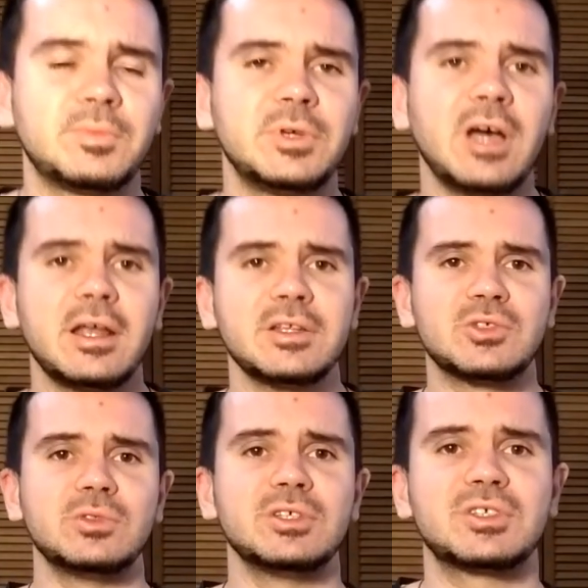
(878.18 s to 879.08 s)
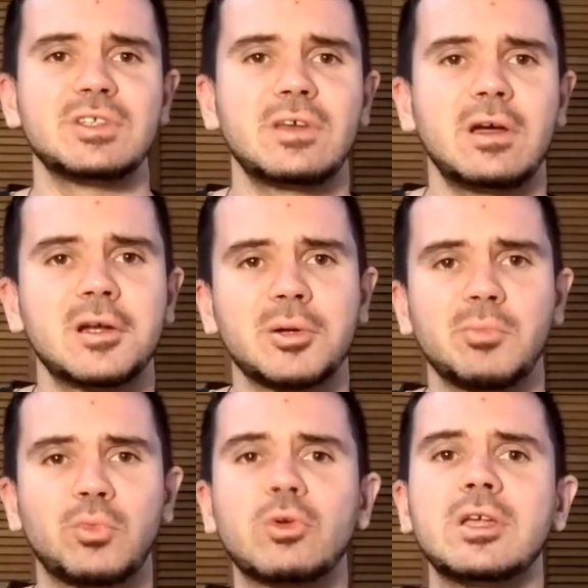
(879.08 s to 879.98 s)
got into this
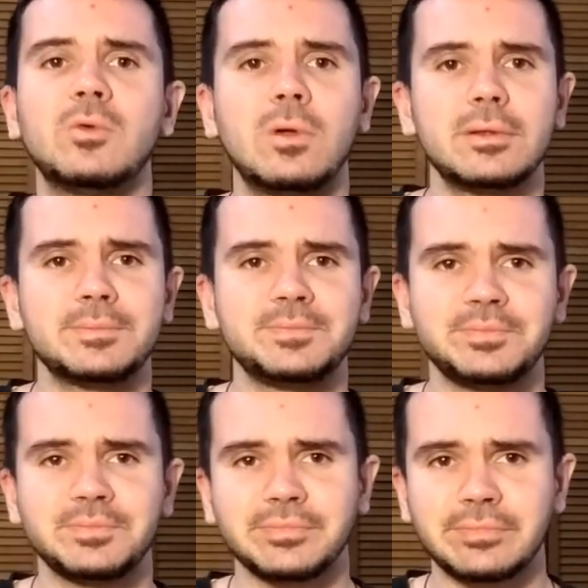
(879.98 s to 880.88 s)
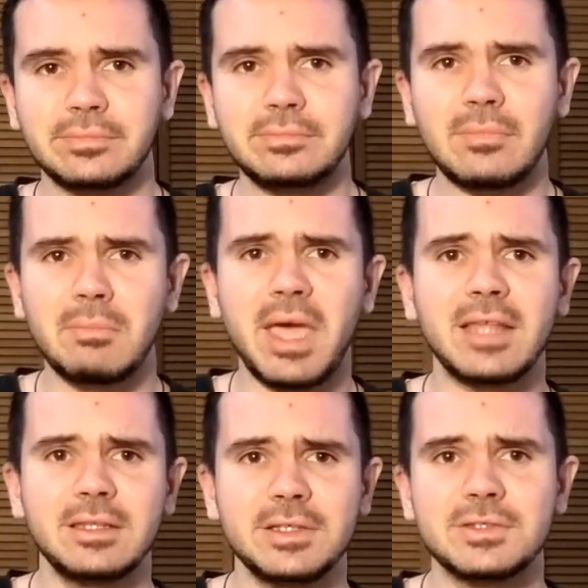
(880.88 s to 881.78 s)
entire prequel
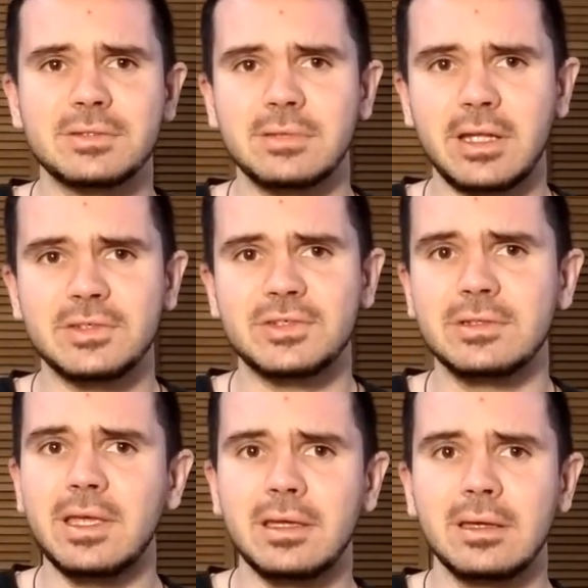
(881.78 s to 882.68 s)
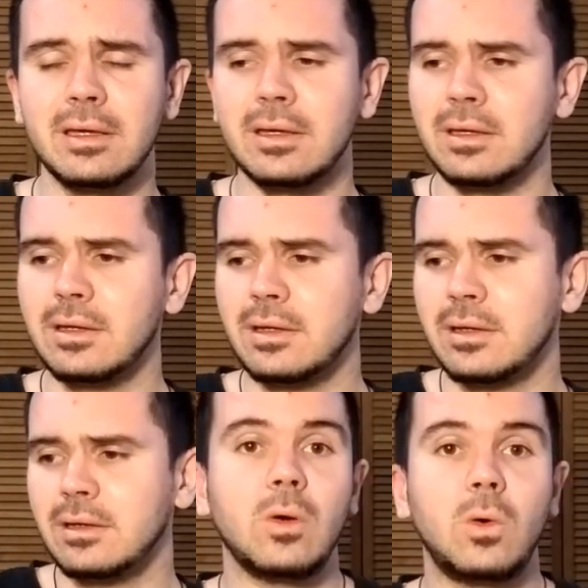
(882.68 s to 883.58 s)
madness that is today.
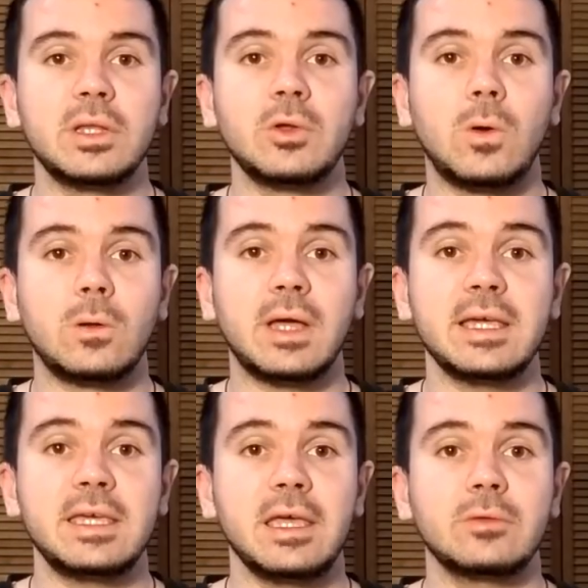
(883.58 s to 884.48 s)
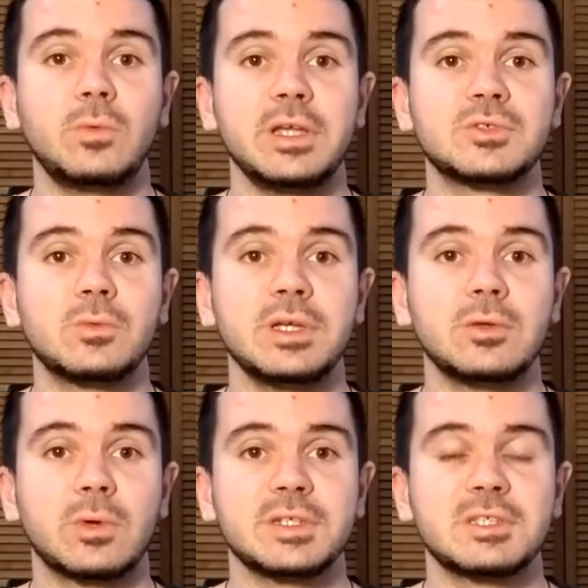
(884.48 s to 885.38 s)
All in all, I can't wait to read
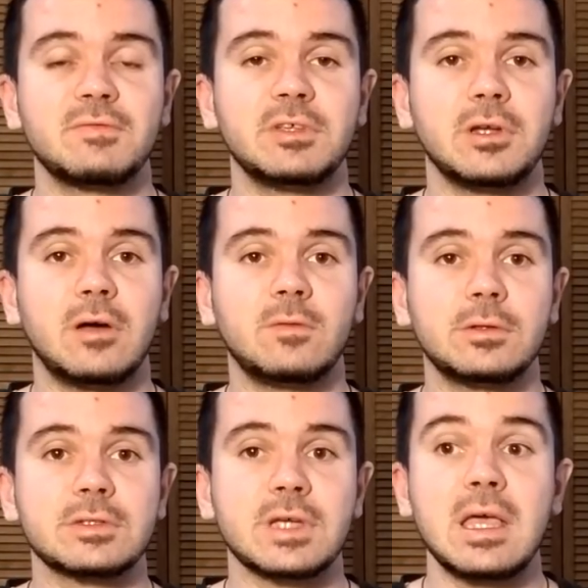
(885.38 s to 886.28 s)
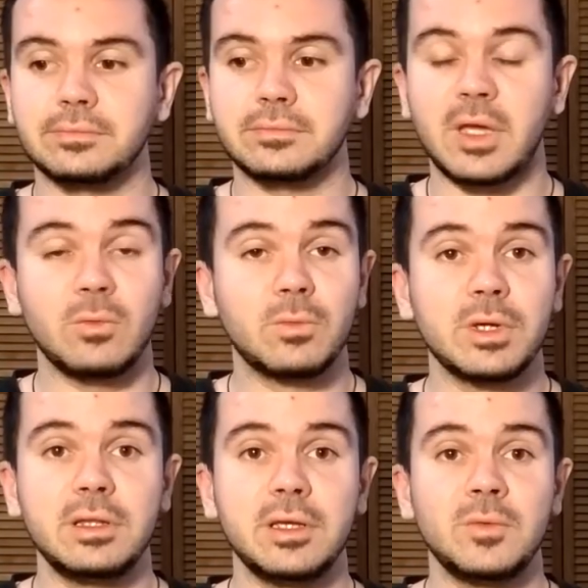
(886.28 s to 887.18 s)
the rest of the novels. I
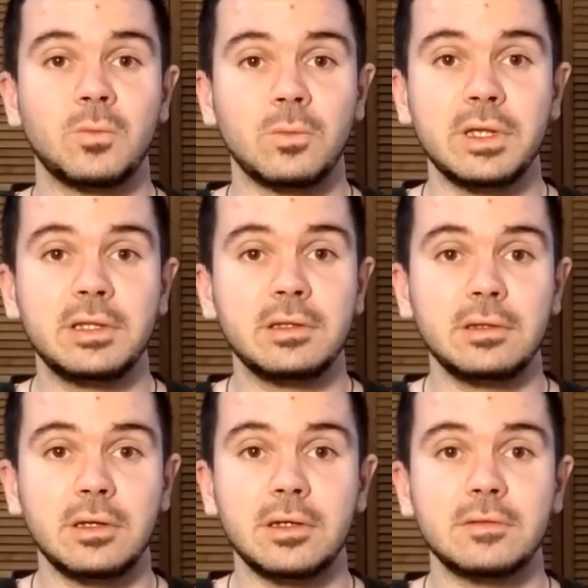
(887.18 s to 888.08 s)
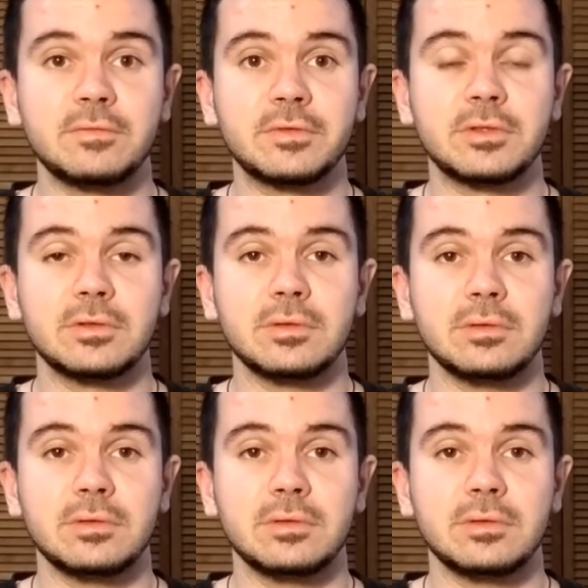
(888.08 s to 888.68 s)
really, really loved